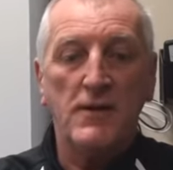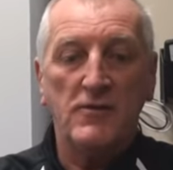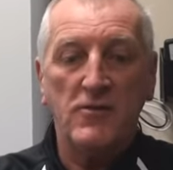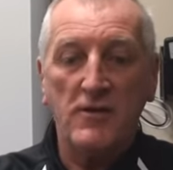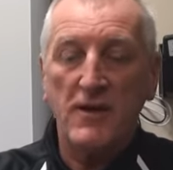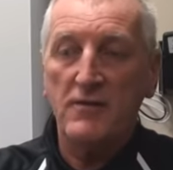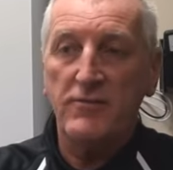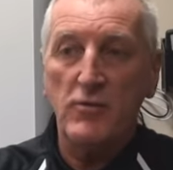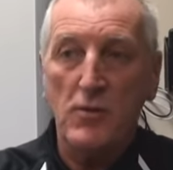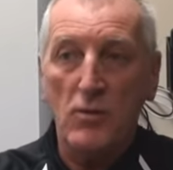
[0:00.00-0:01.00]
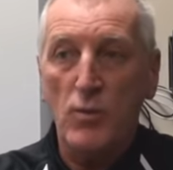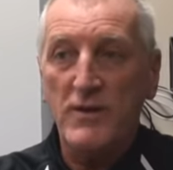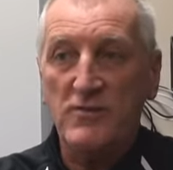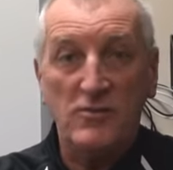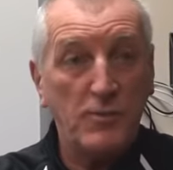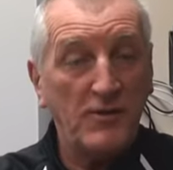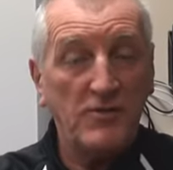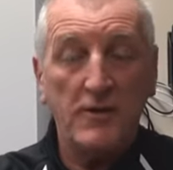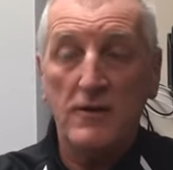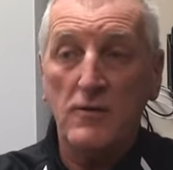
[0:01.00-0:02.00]
start getting a few more wins,
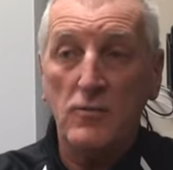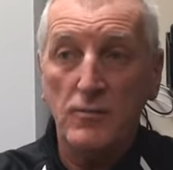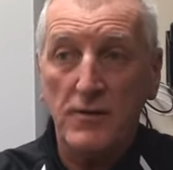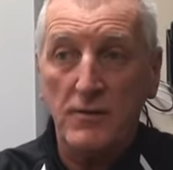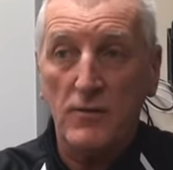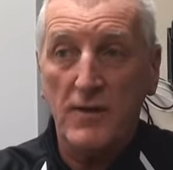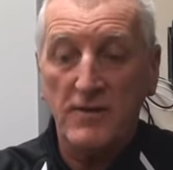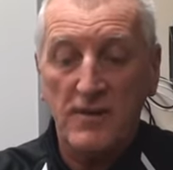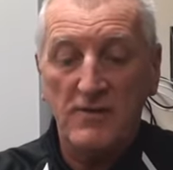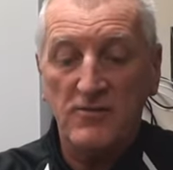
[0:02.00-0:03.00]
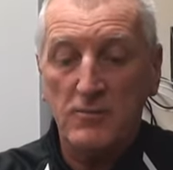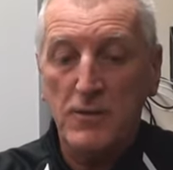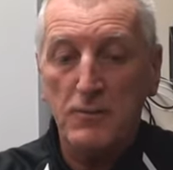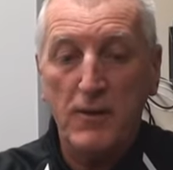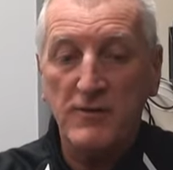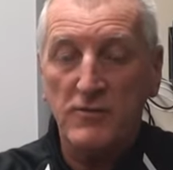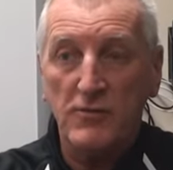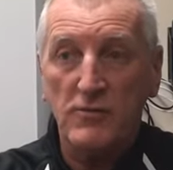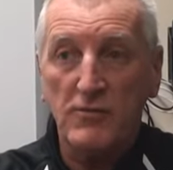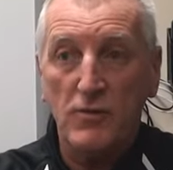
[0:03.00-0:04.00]
especially at home. You know that that's the big
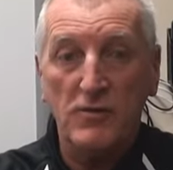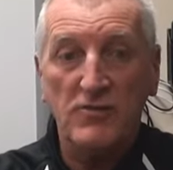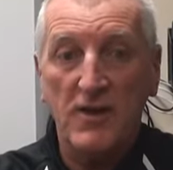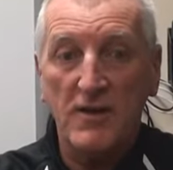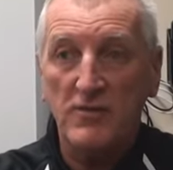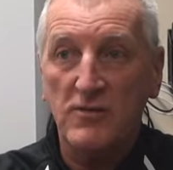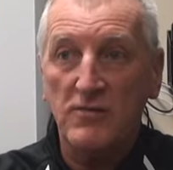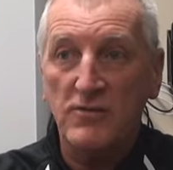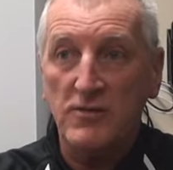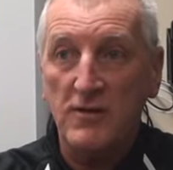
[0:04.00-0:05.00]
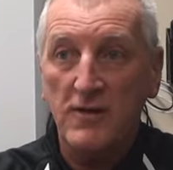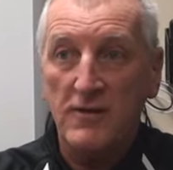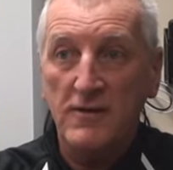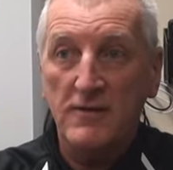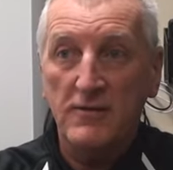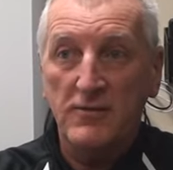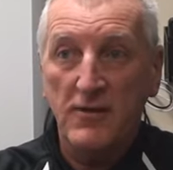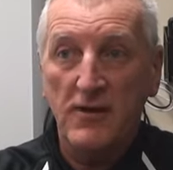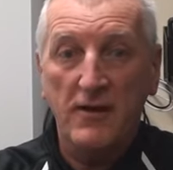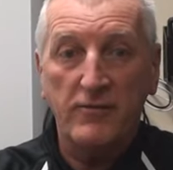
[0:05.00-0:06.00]
place for us. If you're going to stay in this division,
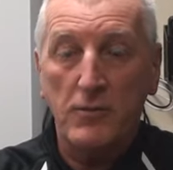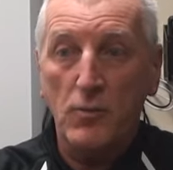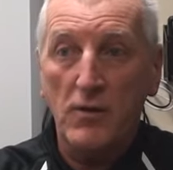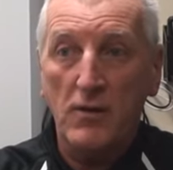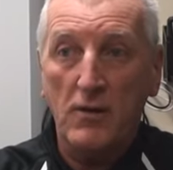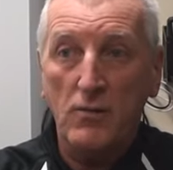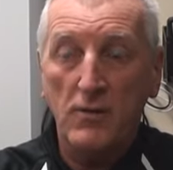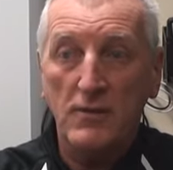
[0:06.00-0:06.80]
you certainly have to be winning your home